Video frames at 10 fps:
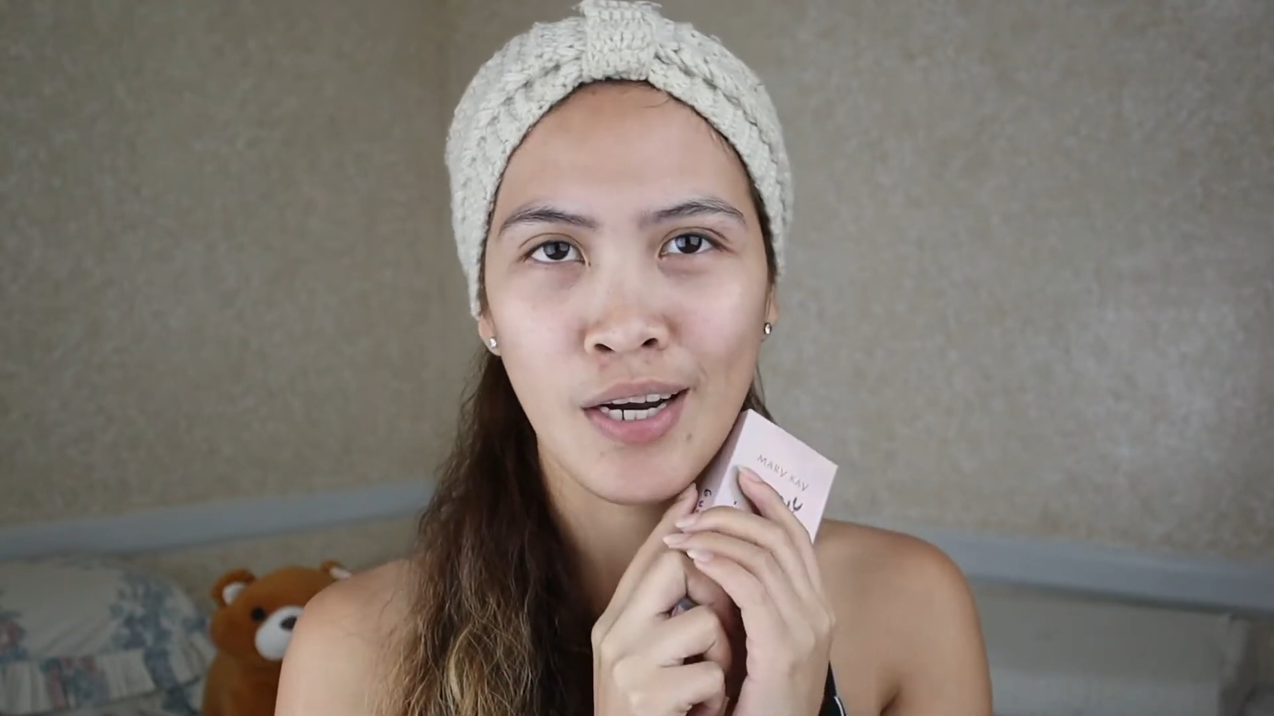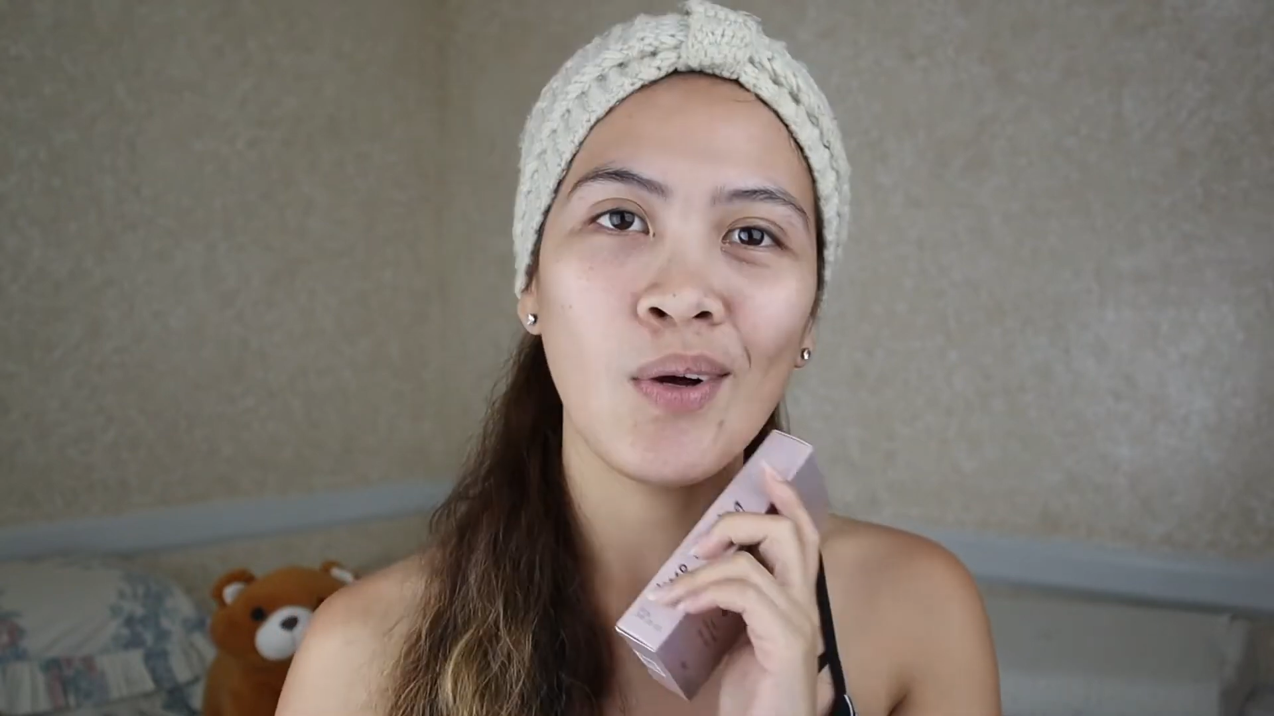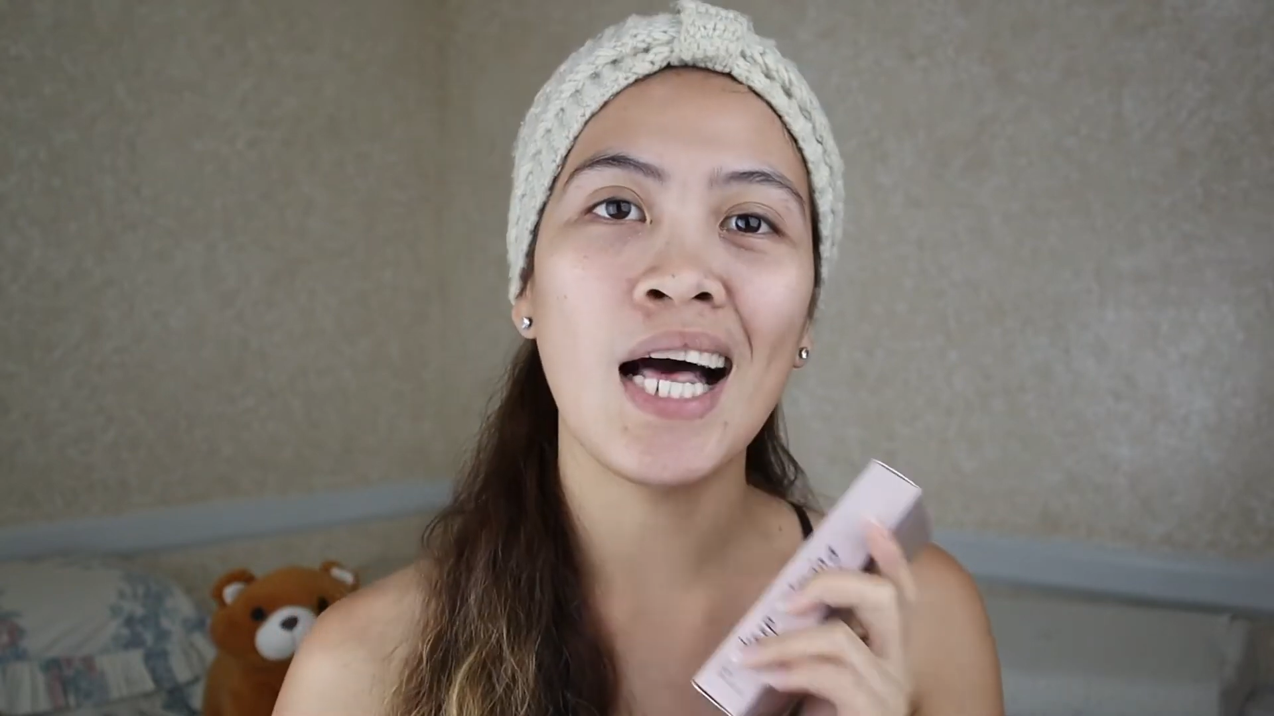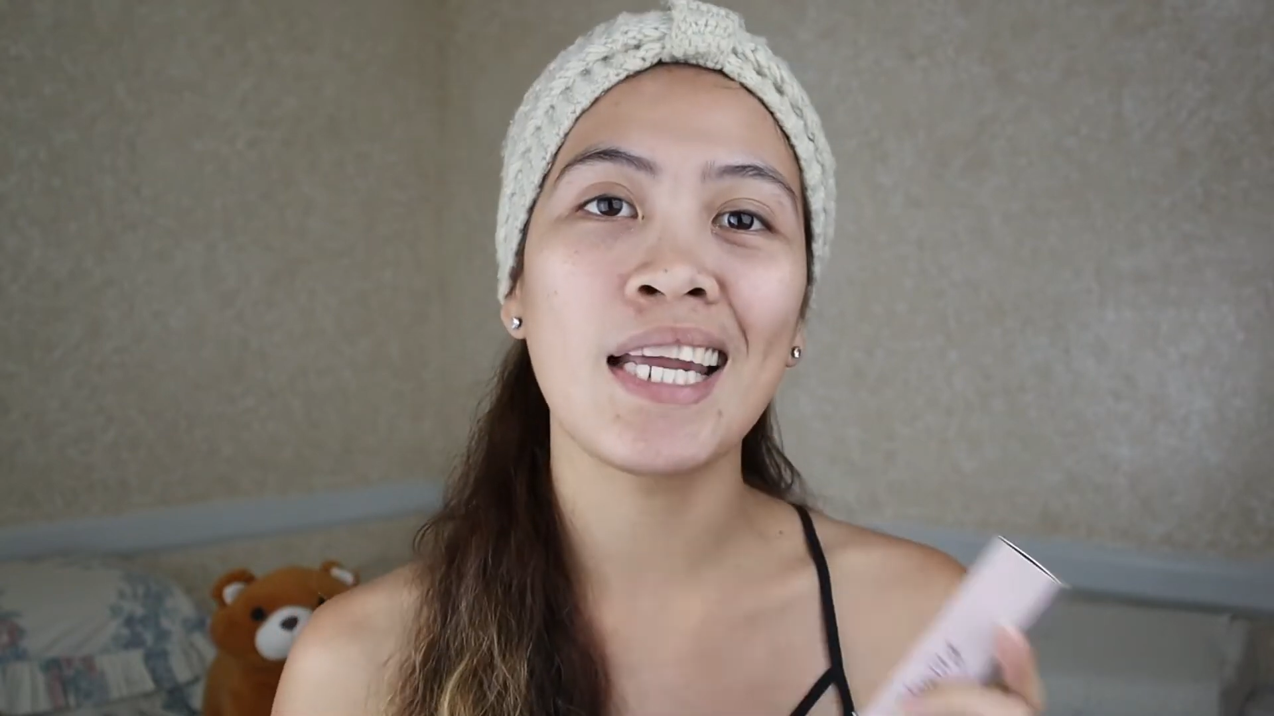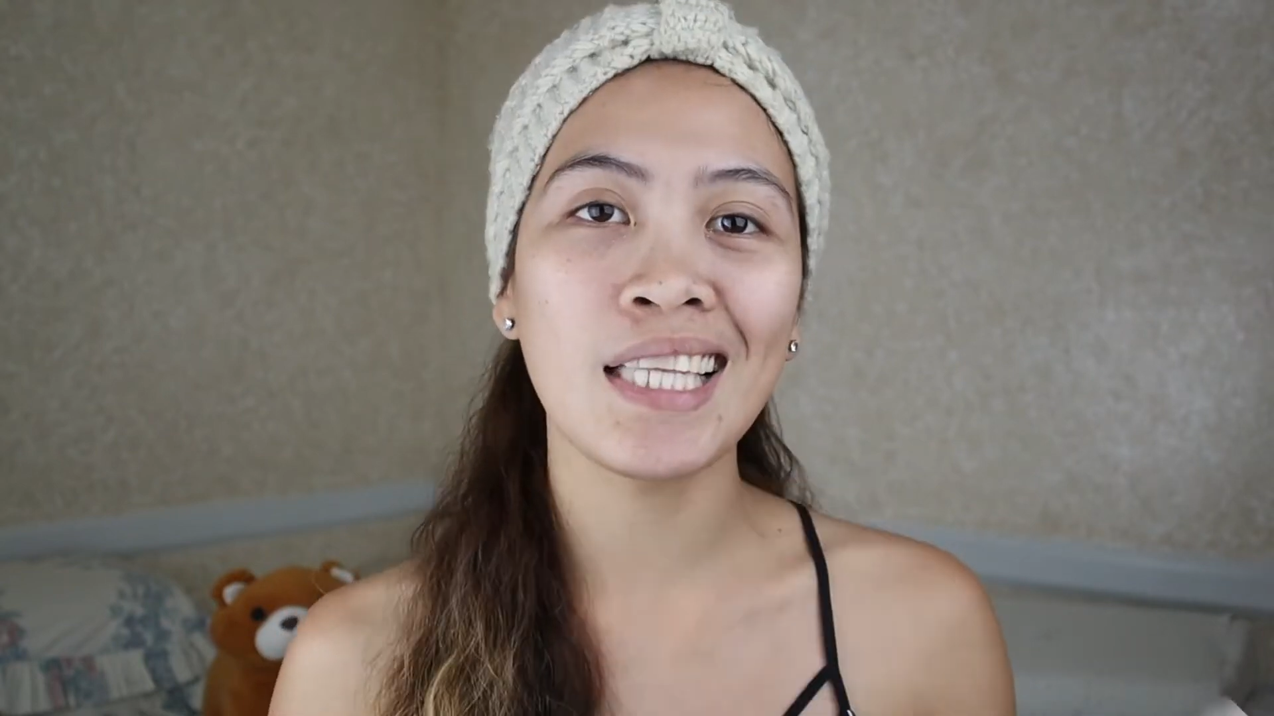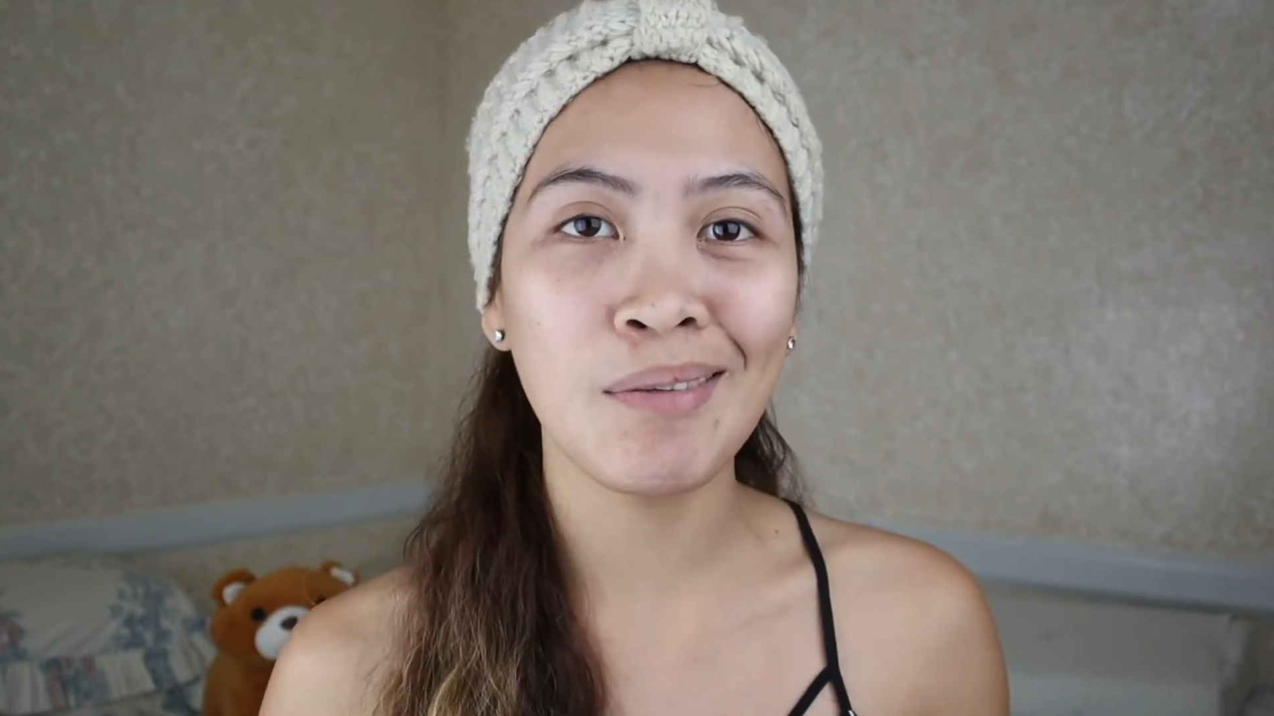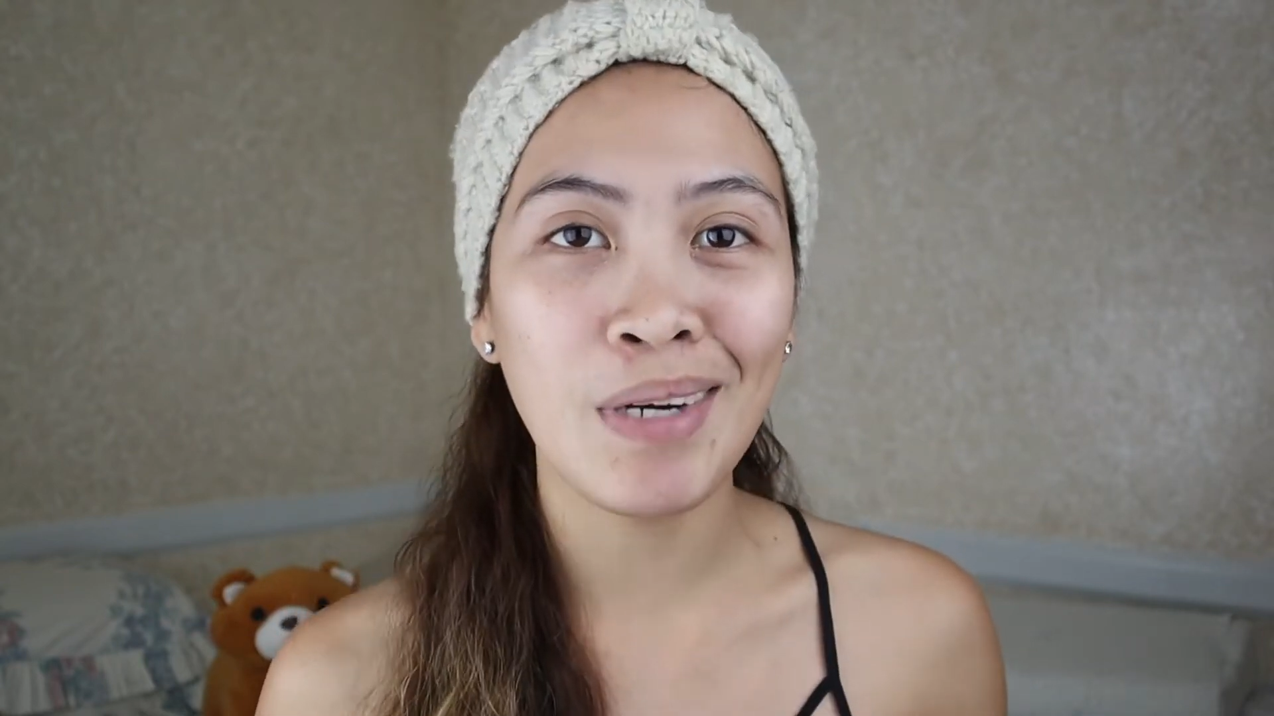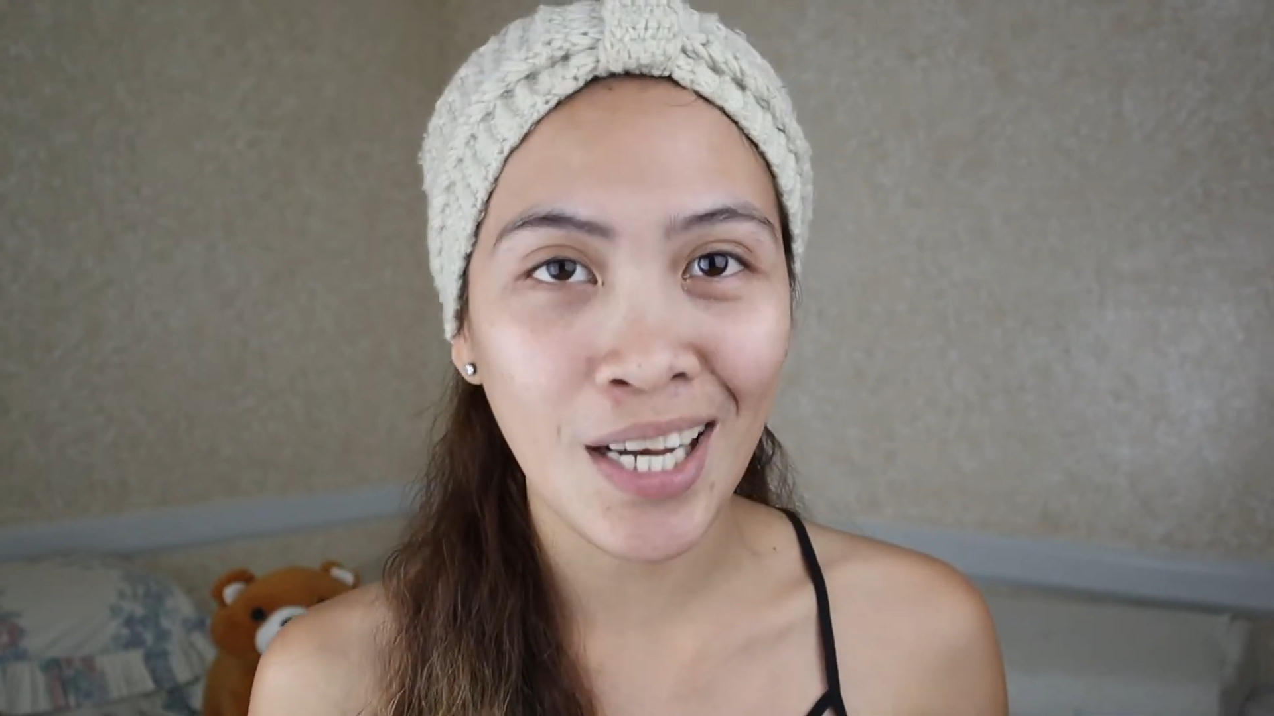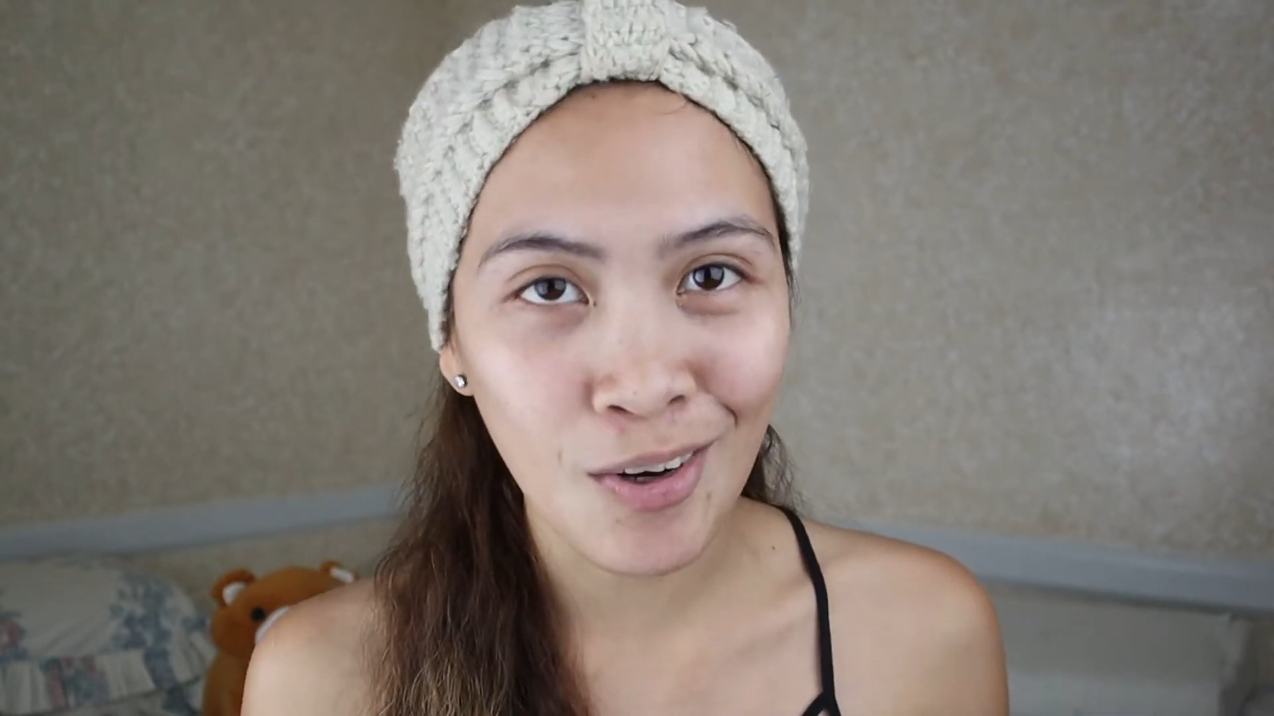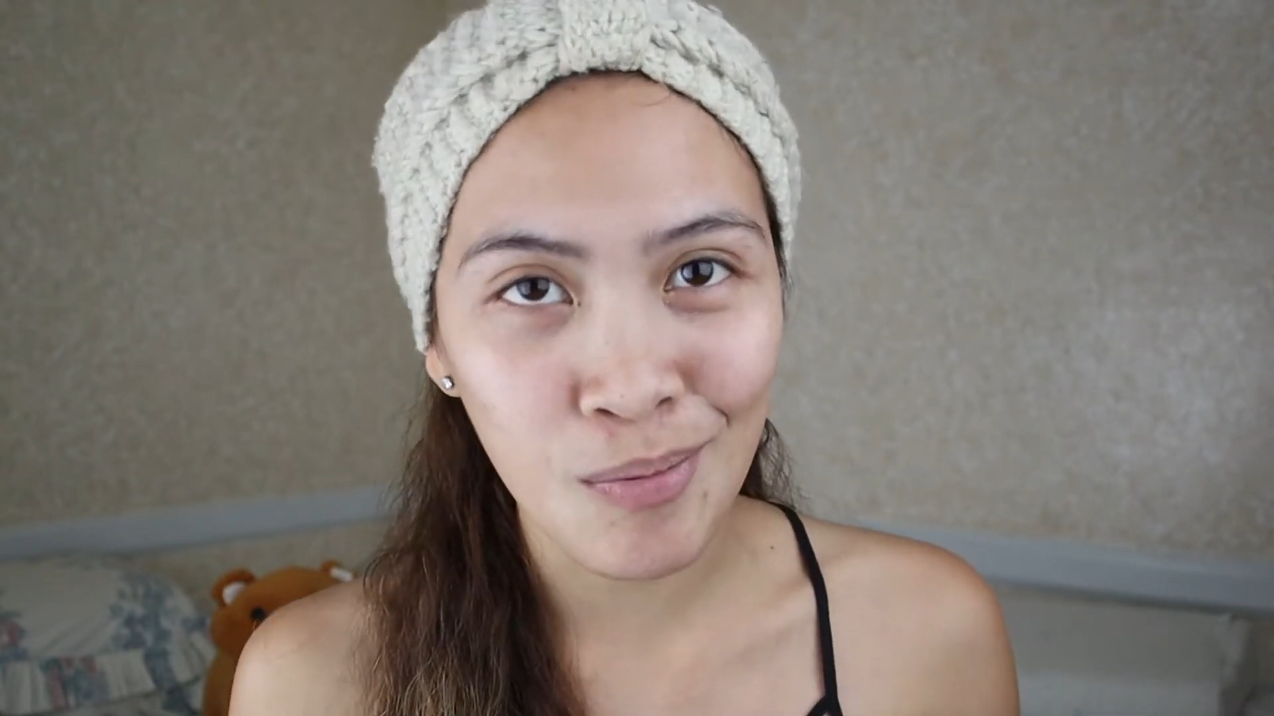Wala rin
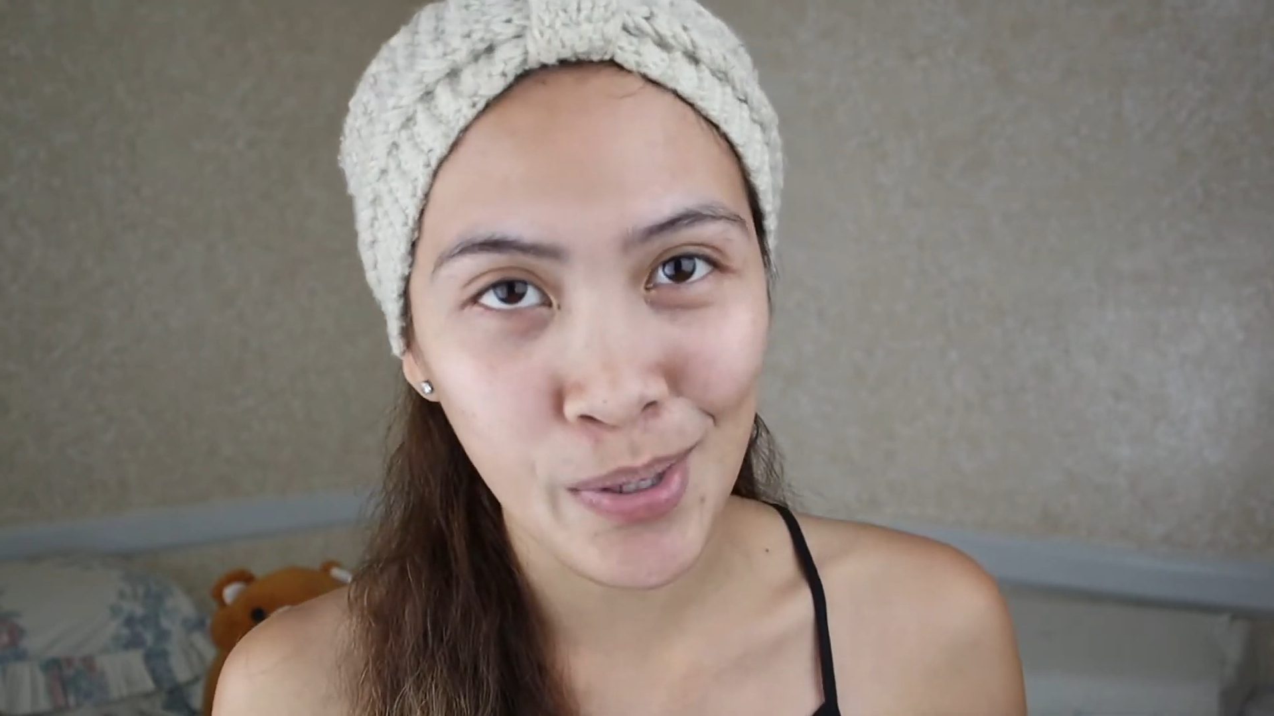naman akong